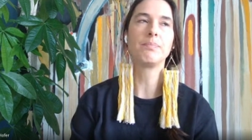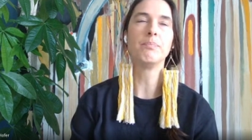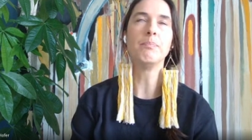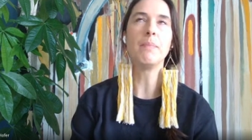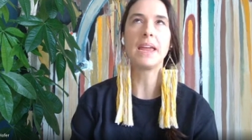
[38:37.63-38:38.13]

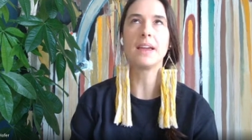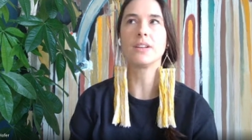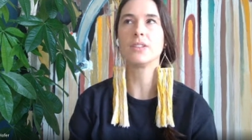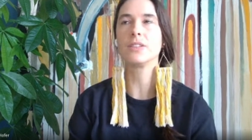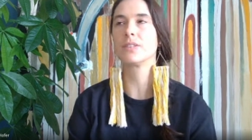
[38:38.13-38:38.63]

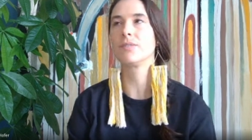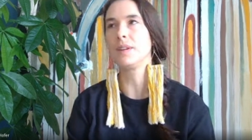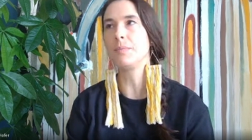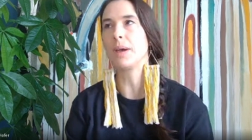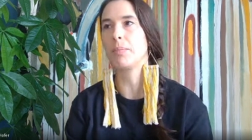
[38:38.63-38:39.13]
male
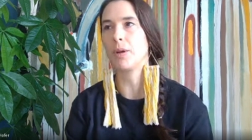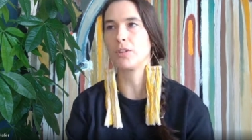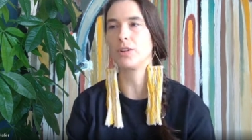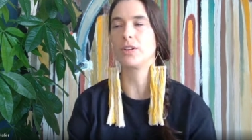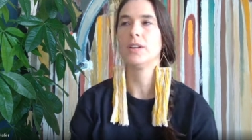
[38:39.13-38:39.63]
female
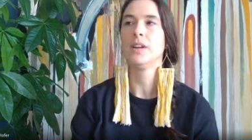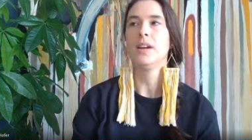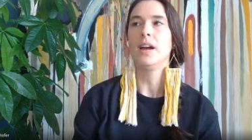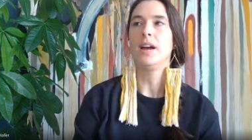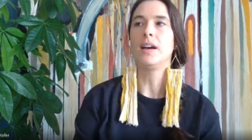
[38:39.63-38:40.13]
partner mm-hmm.